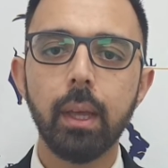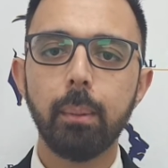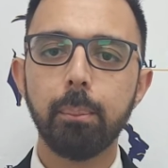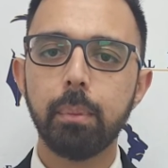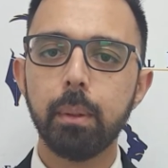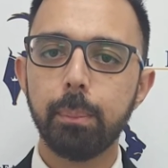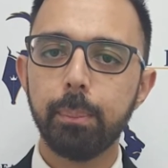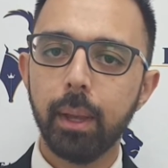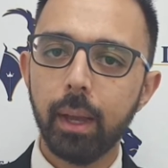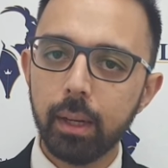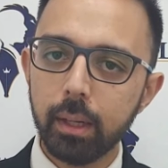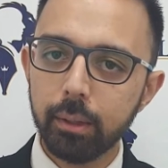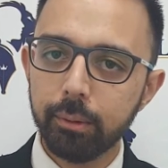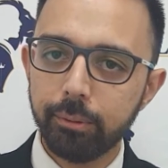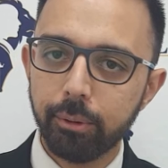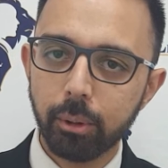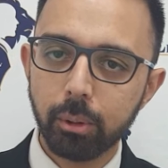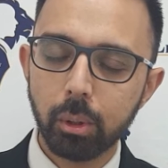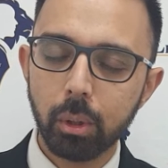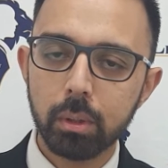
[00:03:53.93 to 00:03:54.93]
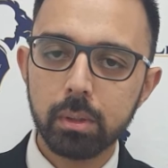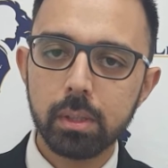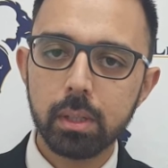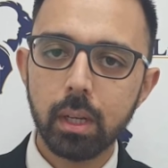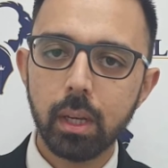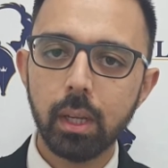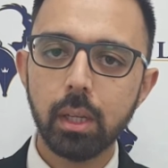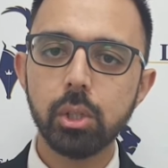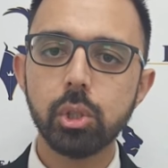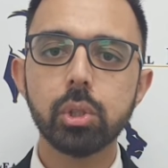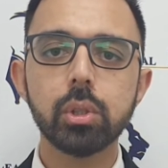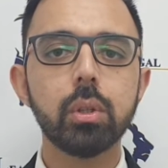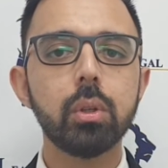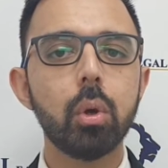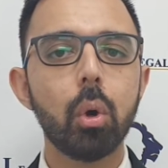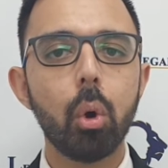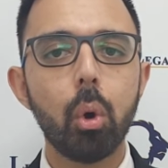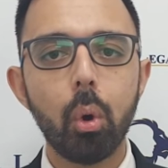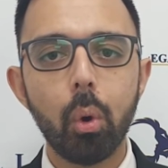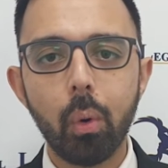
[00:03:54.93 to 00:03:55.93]
preparing for conciliation
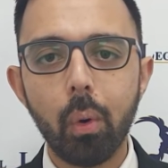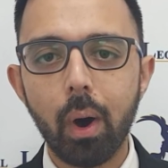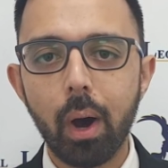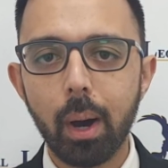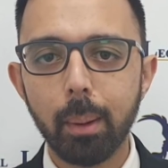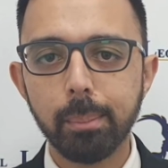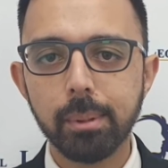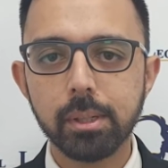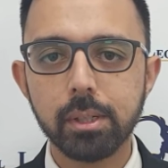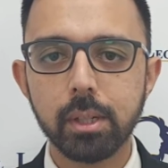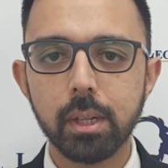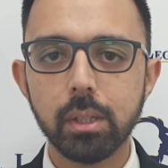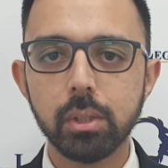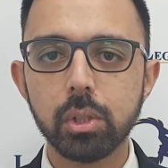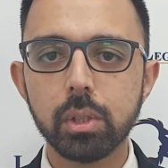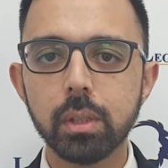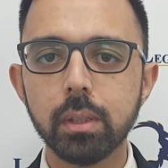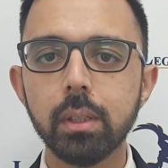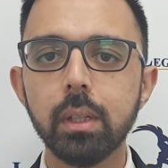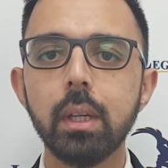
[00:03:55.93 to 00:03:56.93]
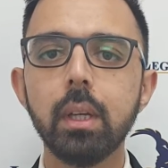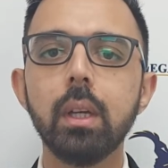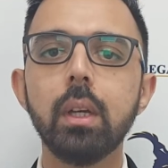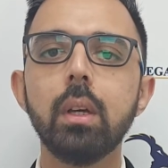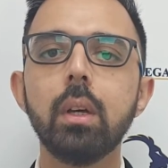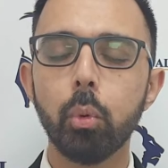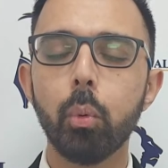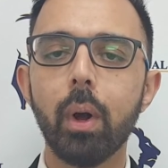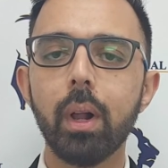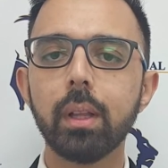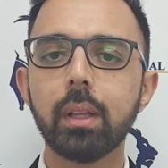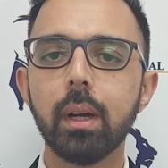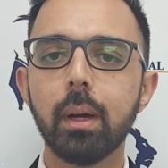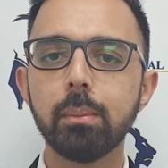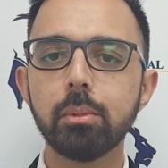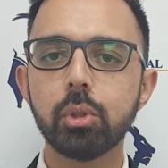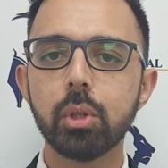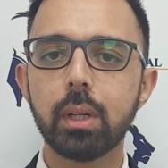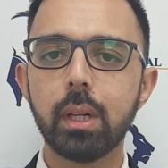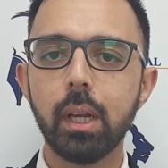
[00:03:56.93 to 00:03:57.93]
or arbitration, you're welcome
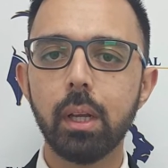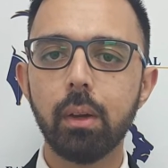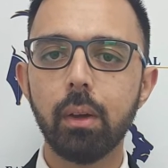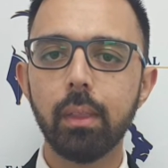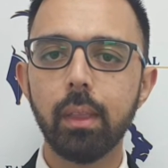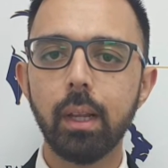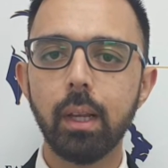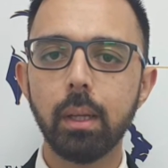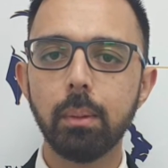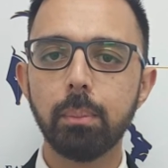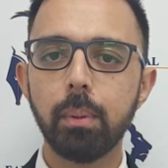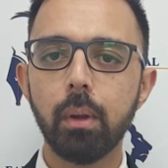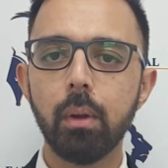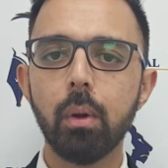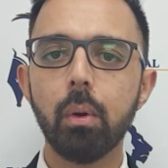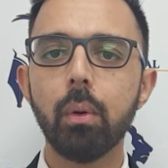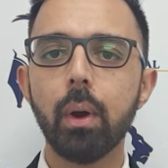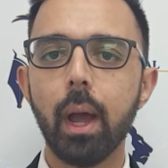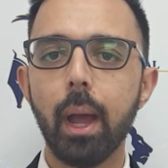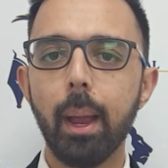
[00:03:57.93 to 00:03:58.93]
to click on the link below